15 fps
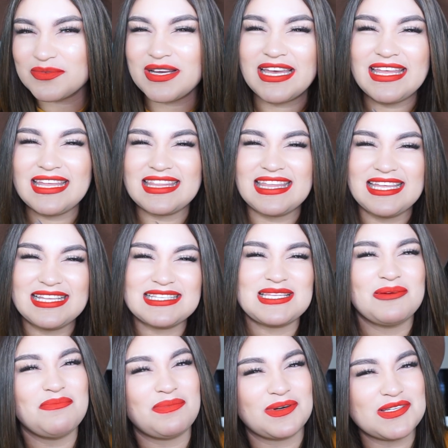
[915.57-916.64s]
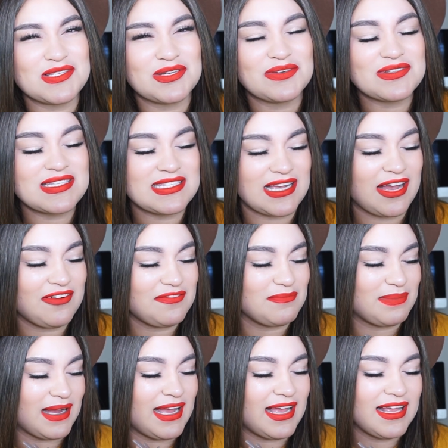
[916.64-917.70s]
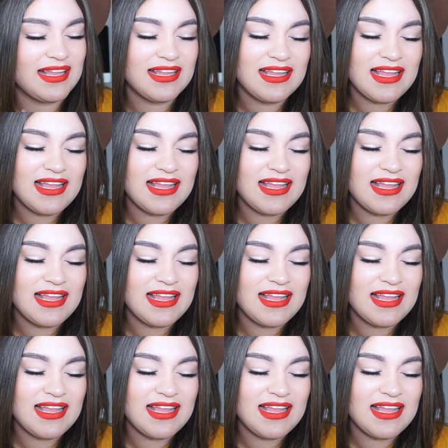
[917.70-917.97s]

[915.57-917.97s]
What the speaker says: with some personal stuff. But